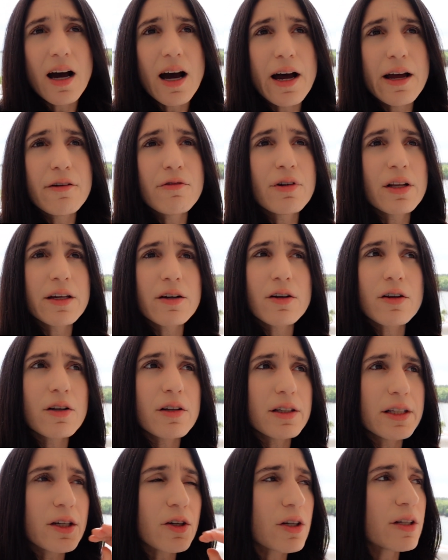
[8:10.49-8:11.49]
I
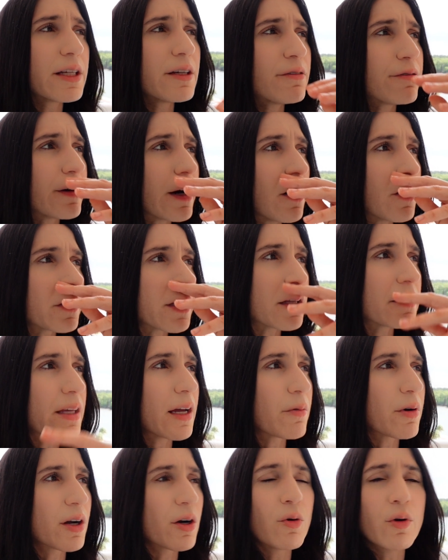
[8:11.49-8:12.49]
literally felt that
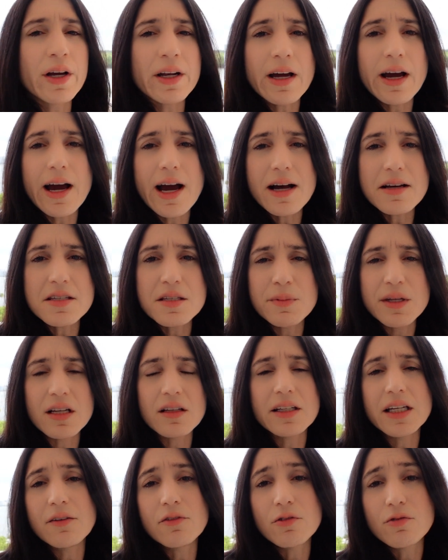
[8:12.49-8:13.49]
they were going to ask me
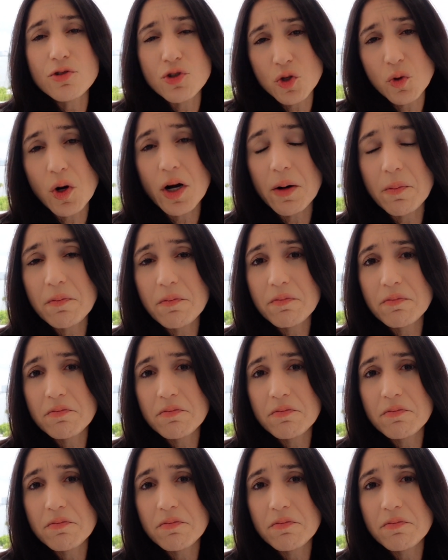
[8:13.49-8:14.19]
to leave the resort.